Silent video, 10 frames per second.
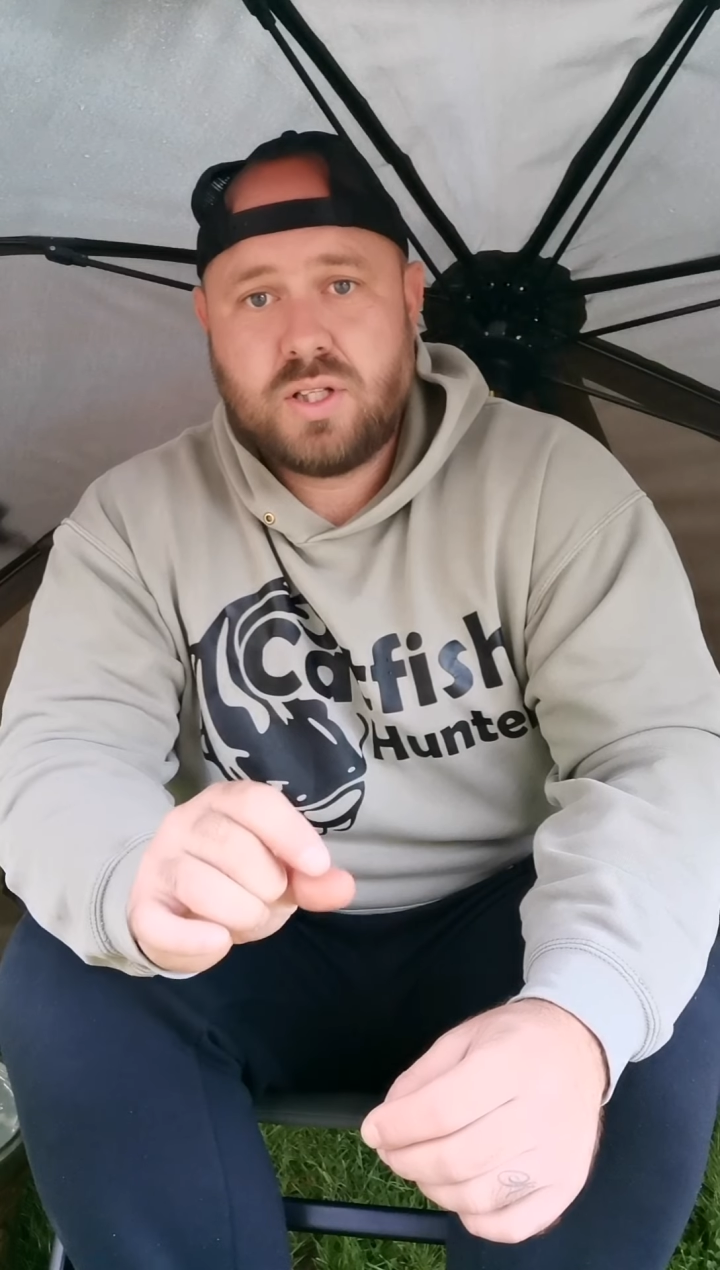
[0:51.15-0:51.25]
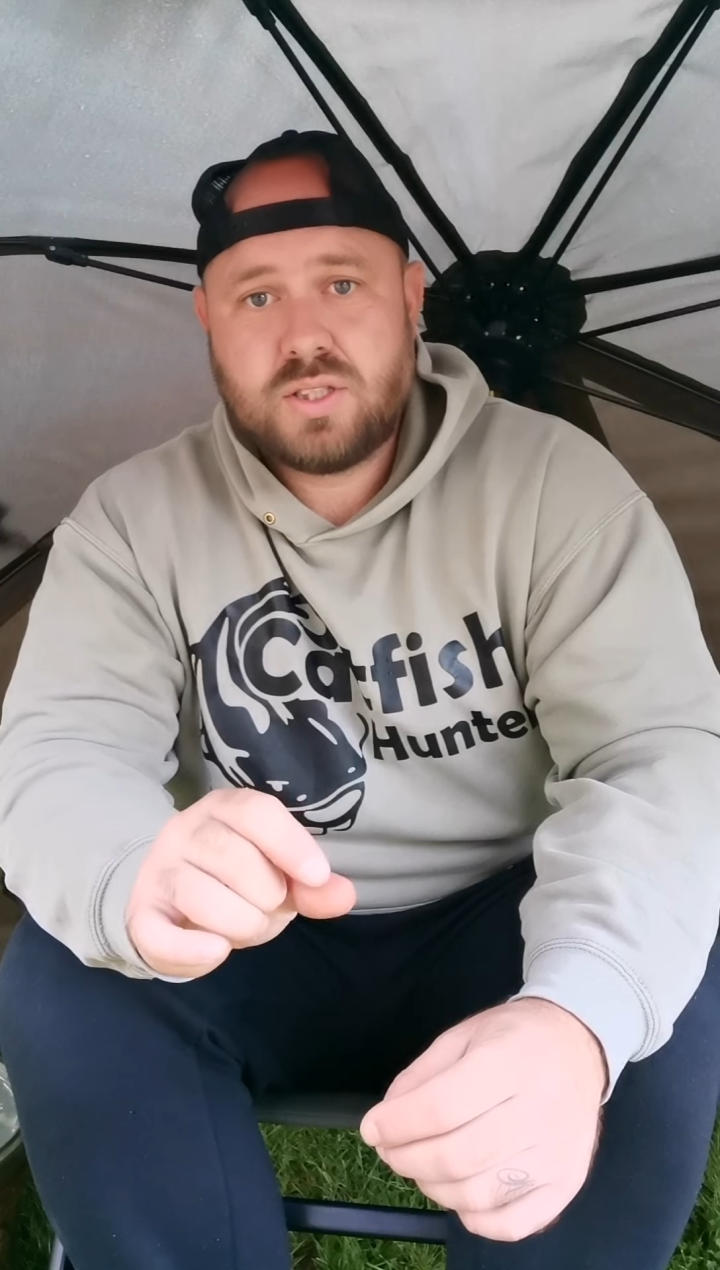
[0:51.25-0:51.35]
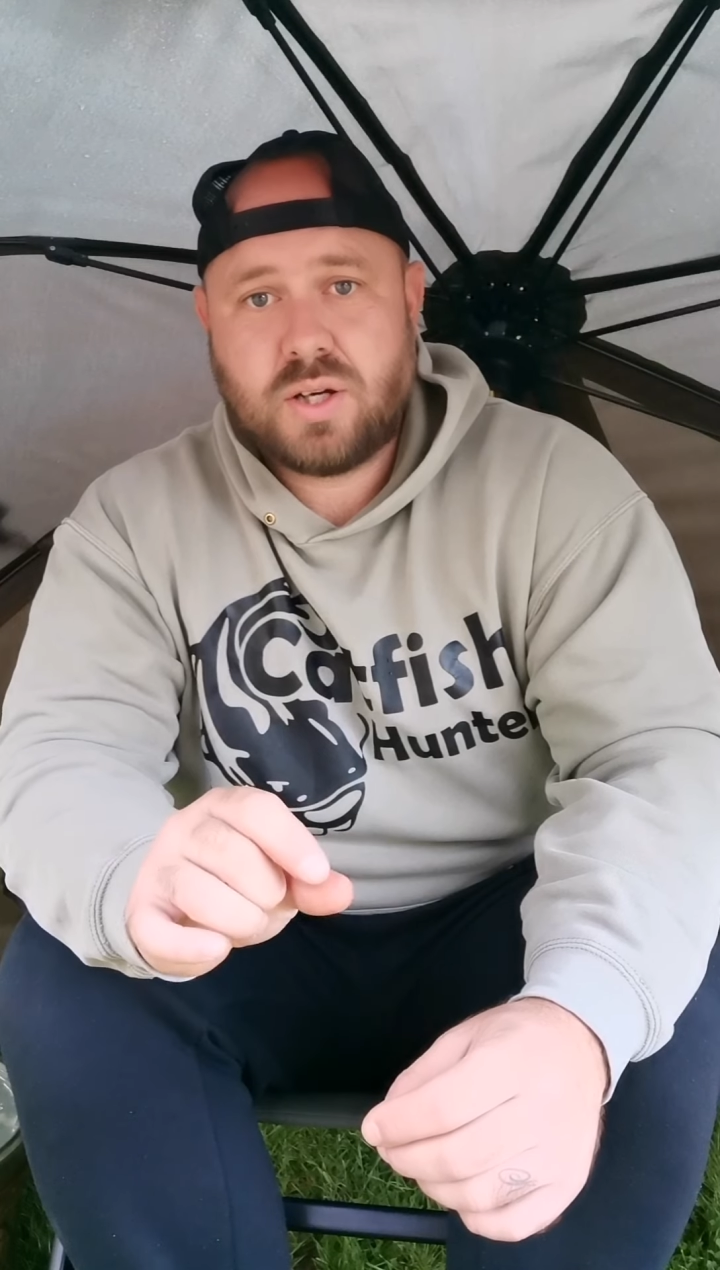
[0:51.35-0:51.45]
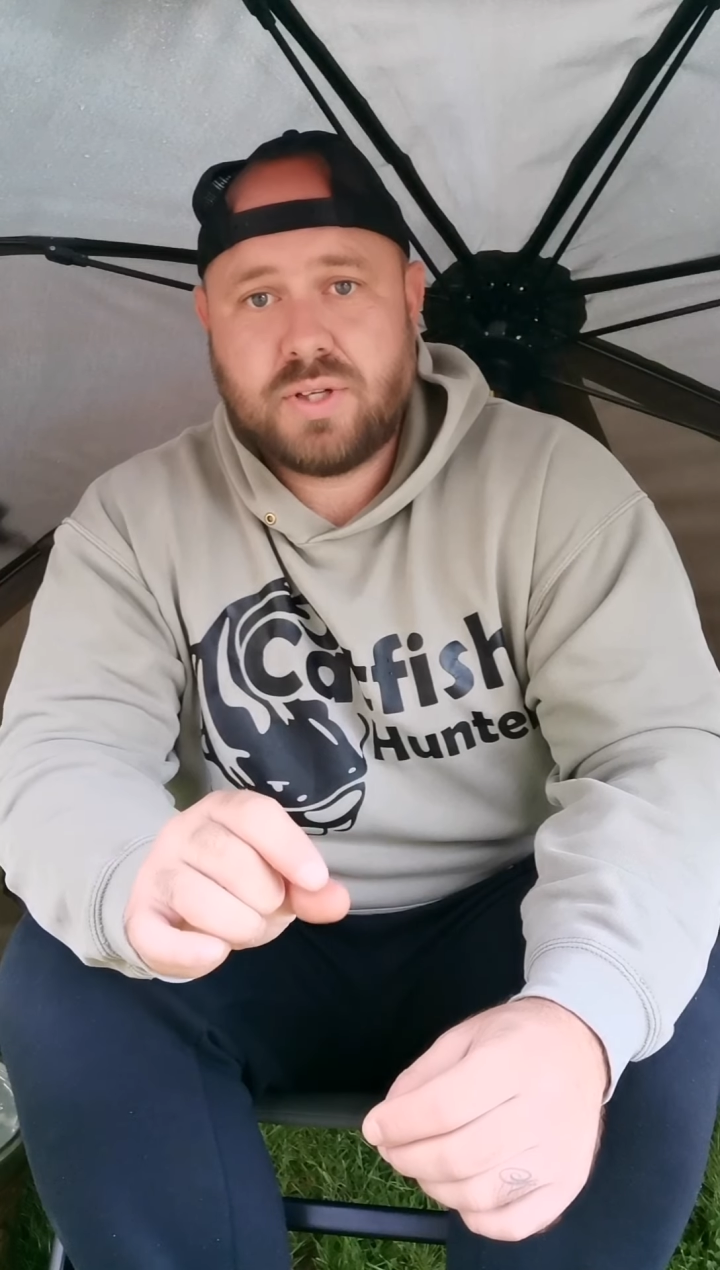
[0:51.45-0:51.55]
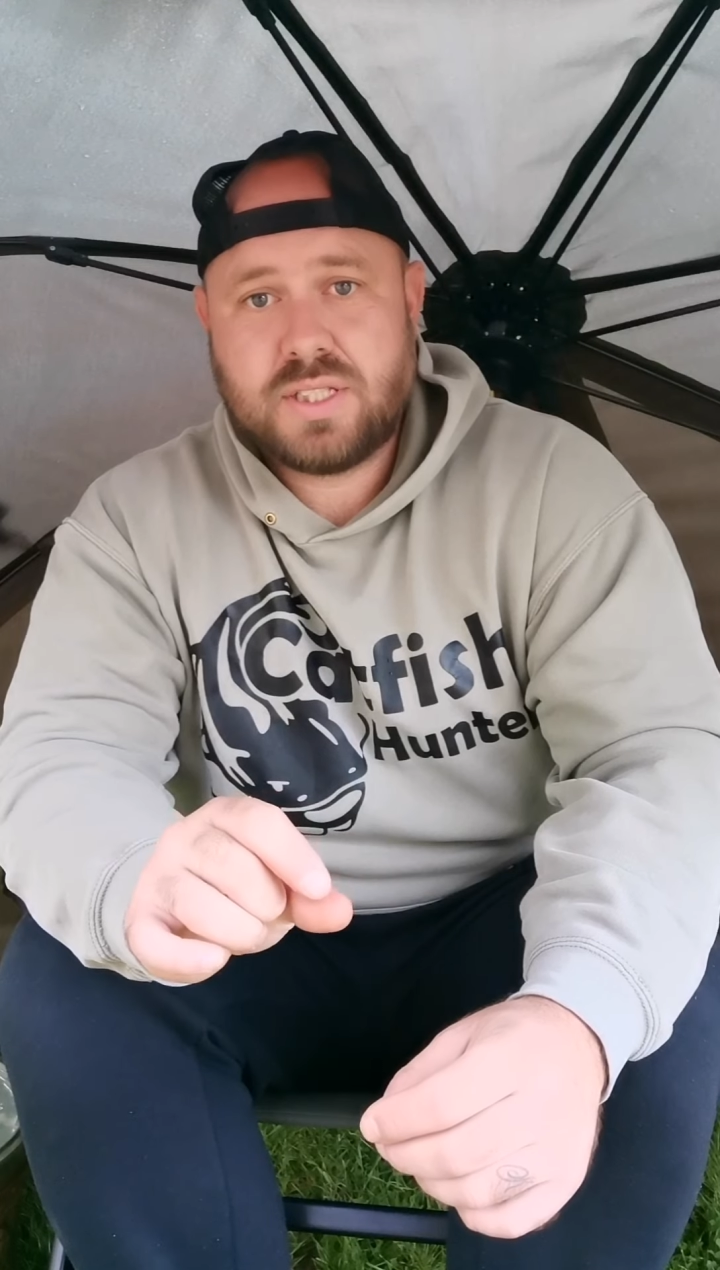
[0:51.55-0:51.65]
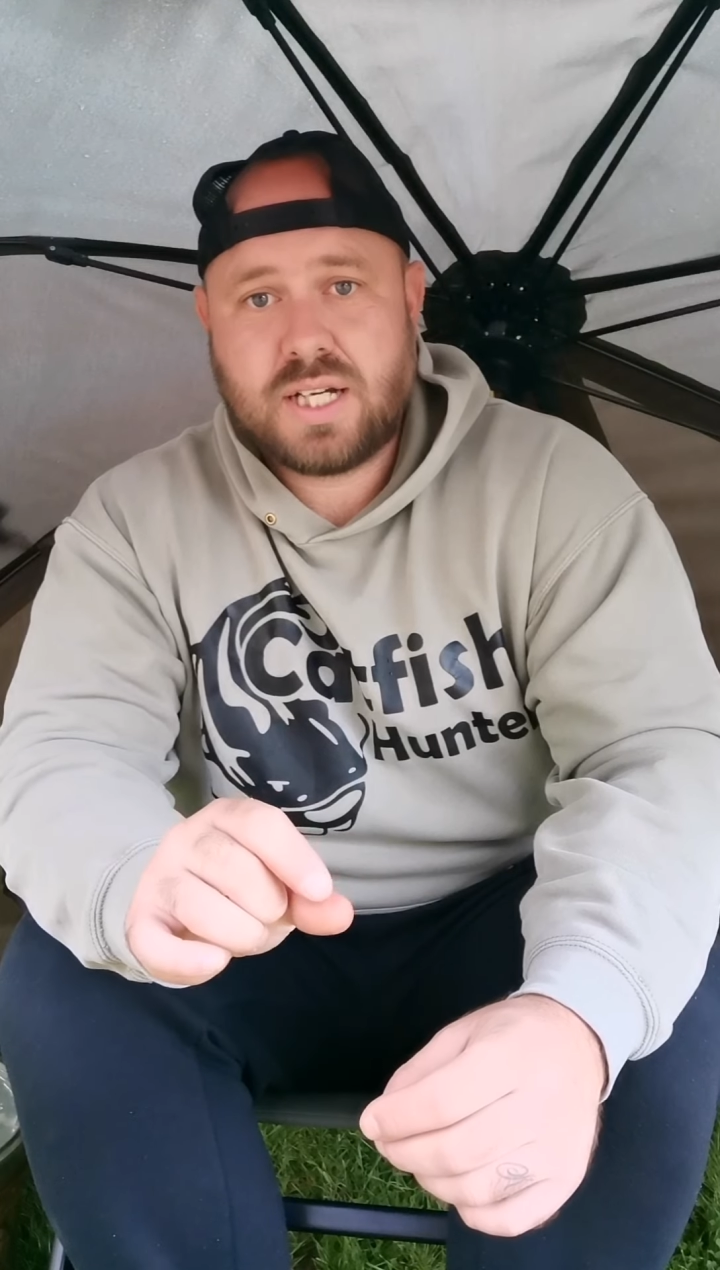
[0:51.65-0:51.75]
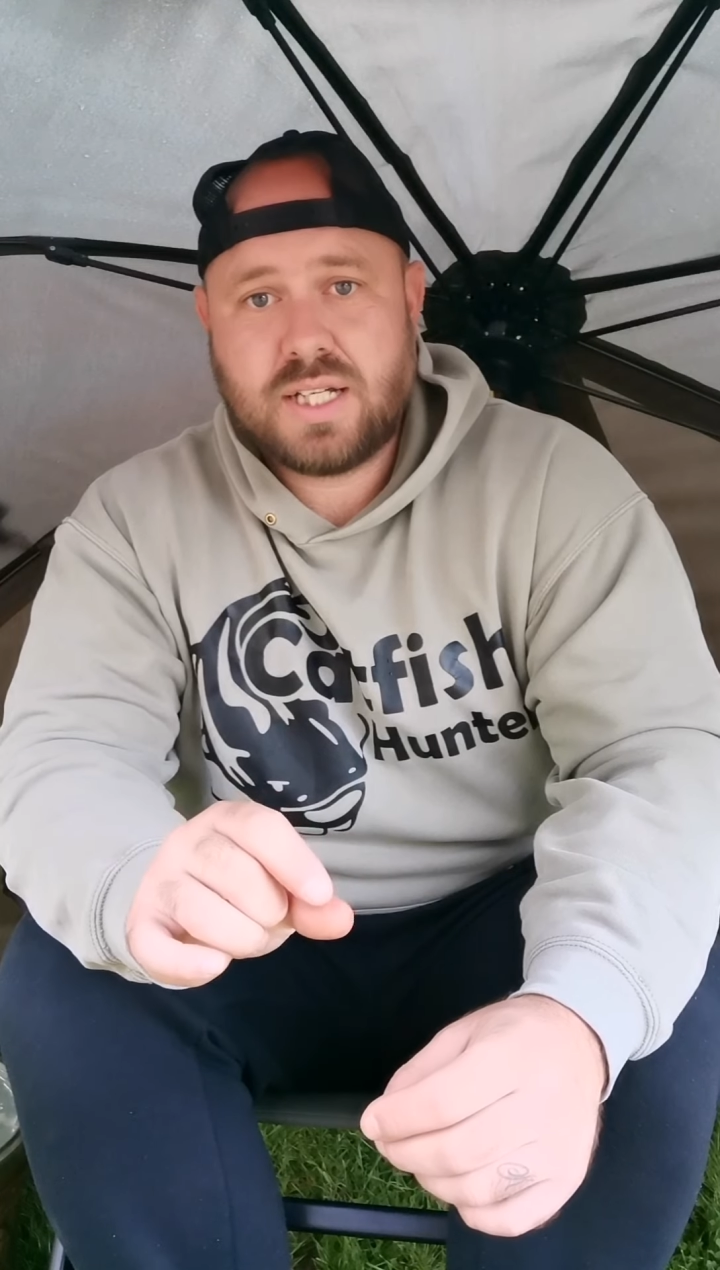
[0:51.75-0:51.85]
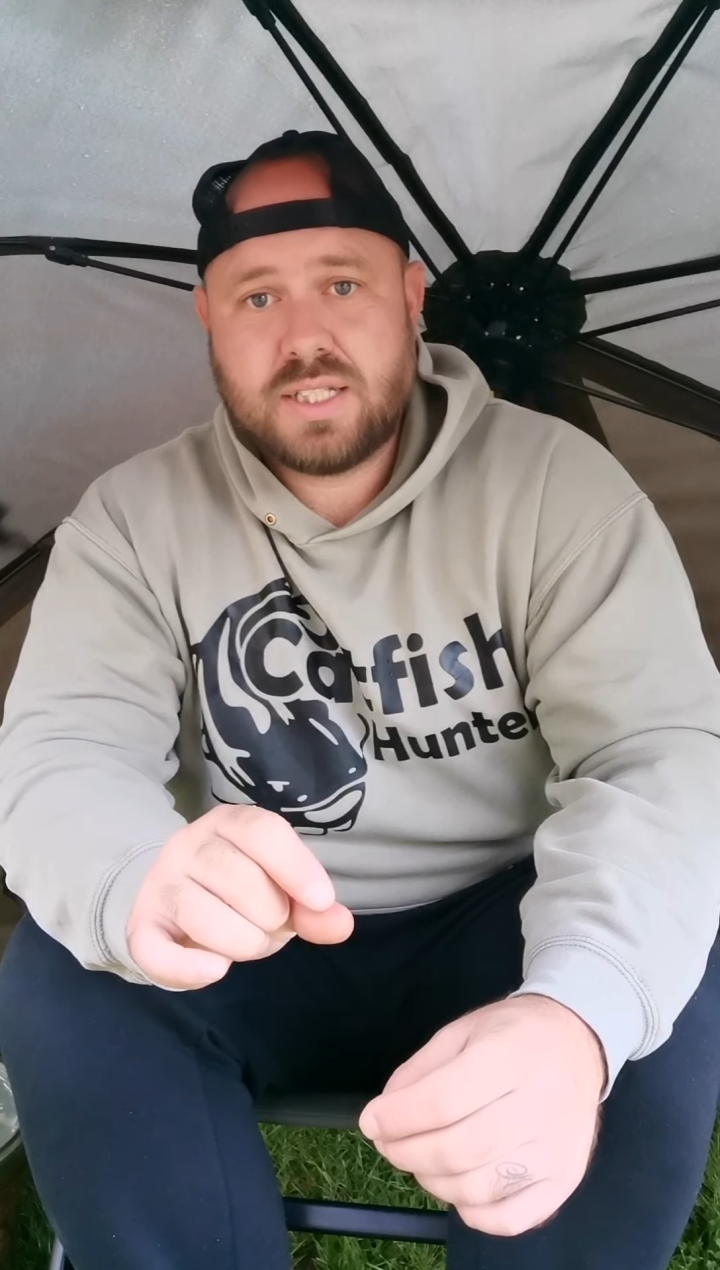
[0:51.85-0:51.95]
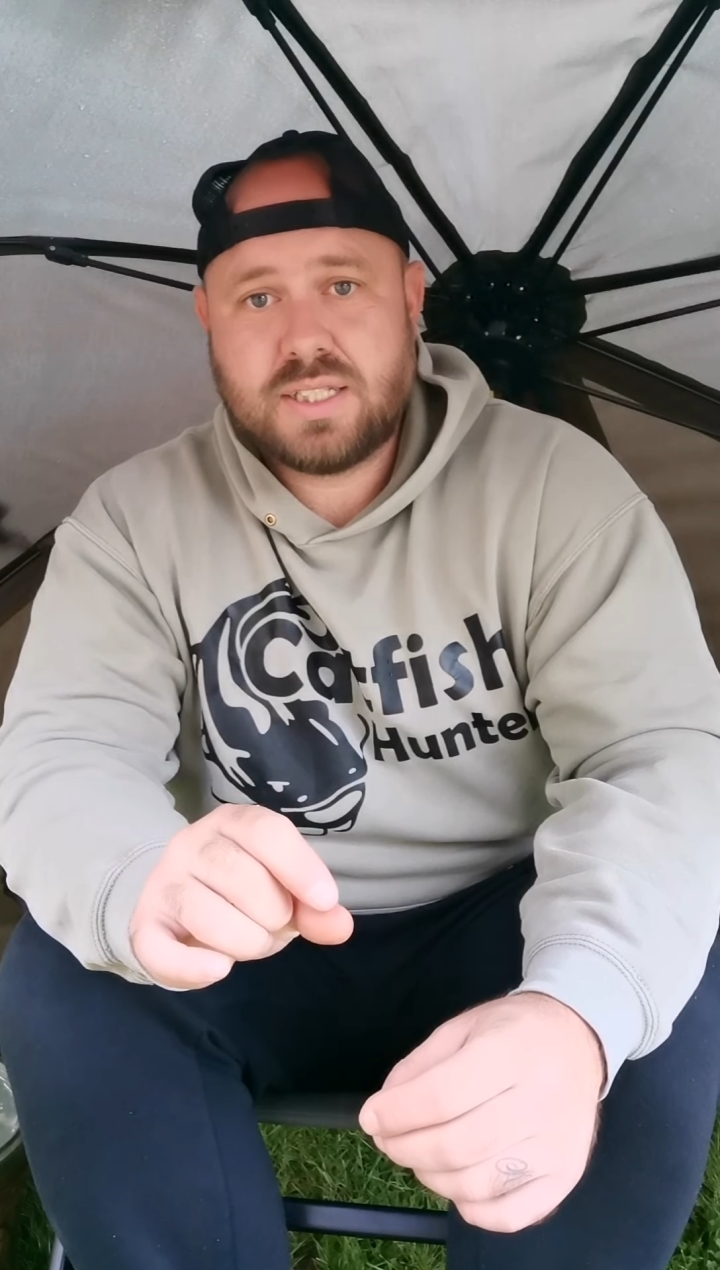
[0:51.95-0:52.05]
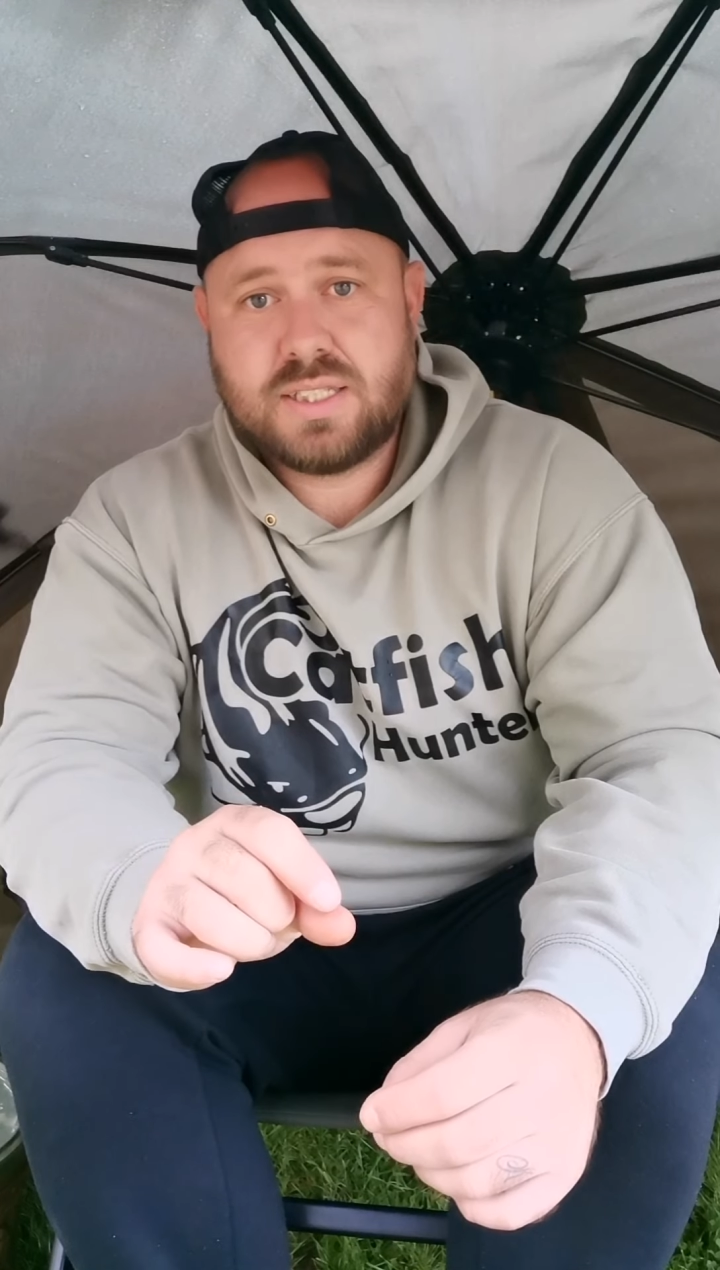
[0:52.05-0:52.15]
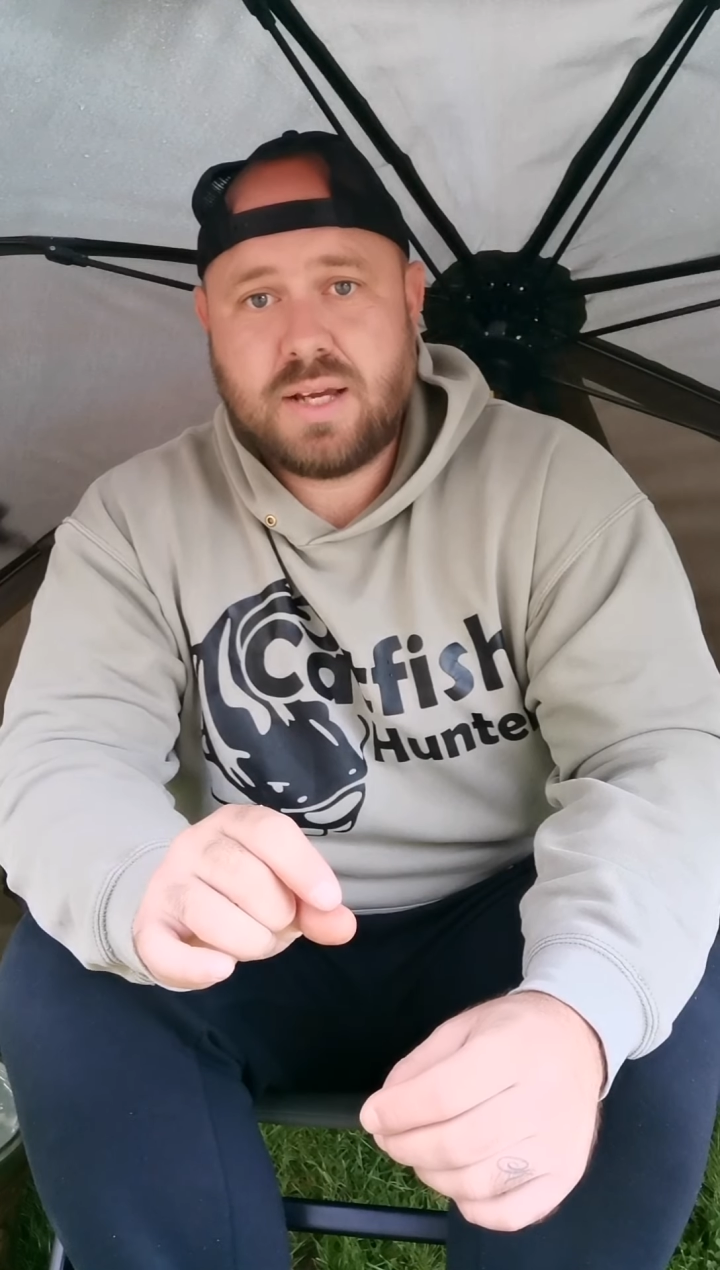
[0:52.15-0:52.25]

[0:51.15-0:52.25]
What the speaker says: so it takes a